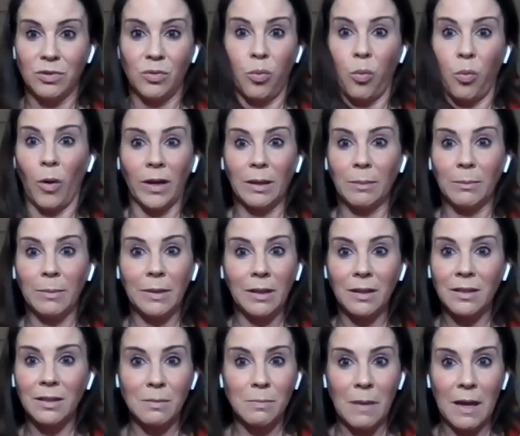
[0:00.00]
20
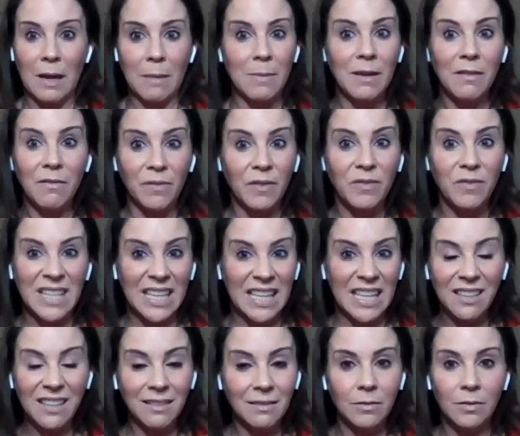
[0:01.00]
minutes, maybe
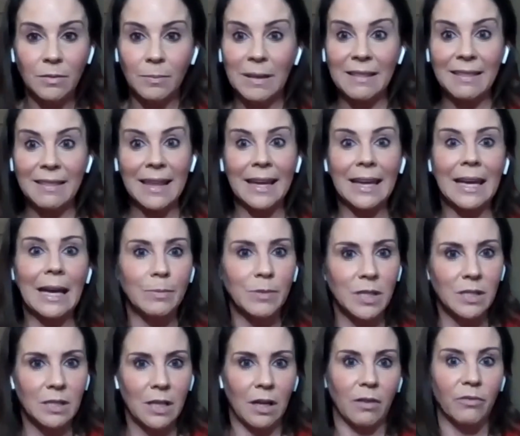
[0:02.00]
15. I mean, they kept us
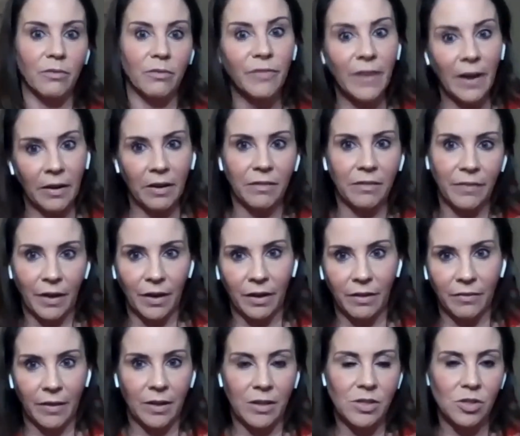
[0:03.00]
on a very, very,
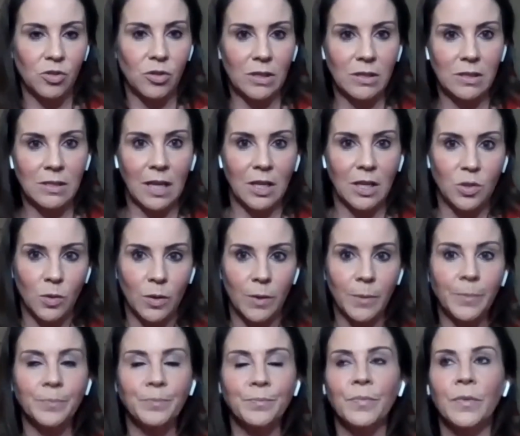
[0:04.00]
very strict schedule.
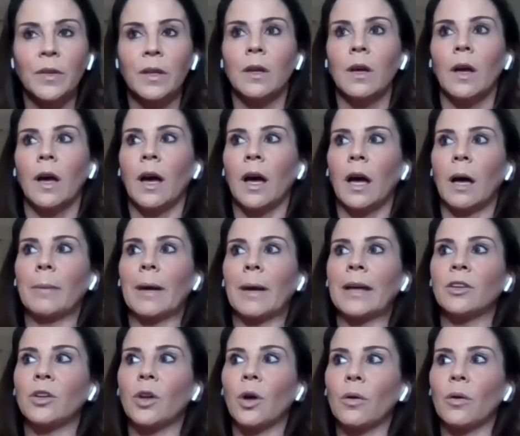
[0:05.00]
I
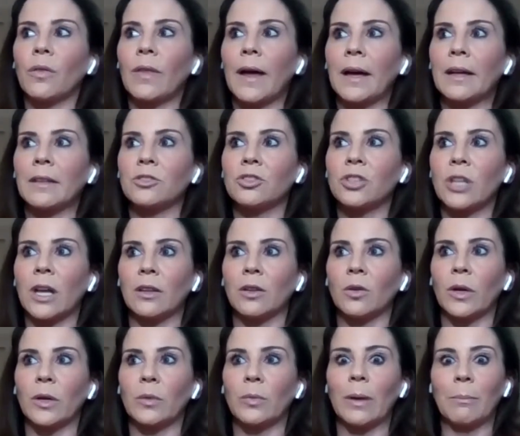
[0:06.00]
know that John
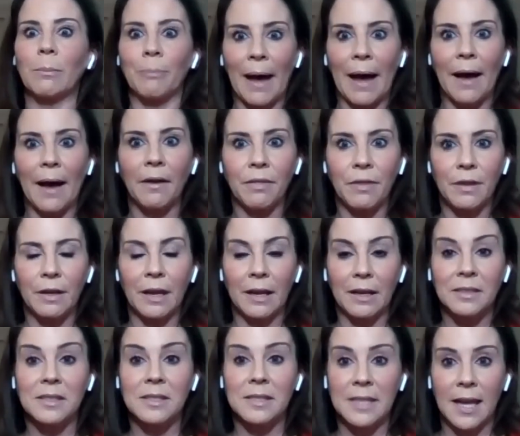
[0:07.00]
Lloyd went back the
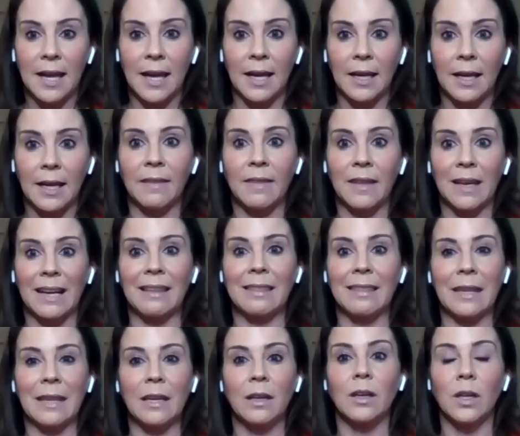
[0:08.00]
next day, and then I
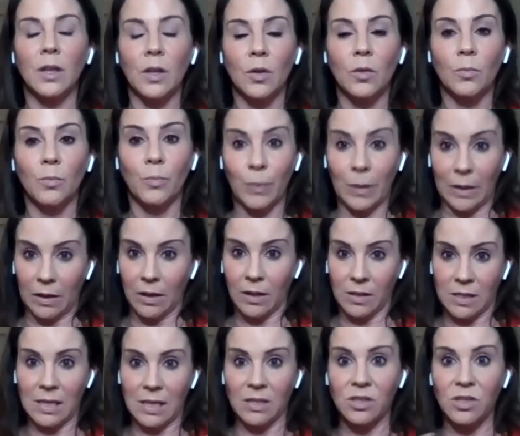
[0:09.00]
think because
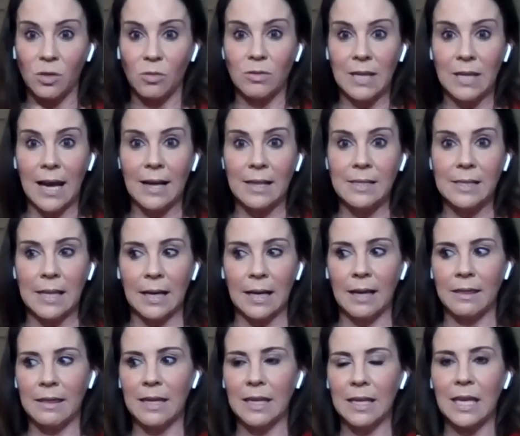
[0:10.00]
that's so taxing, I
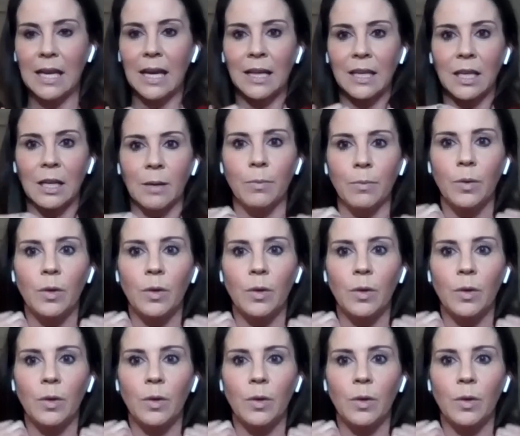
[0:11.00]
think he ended up,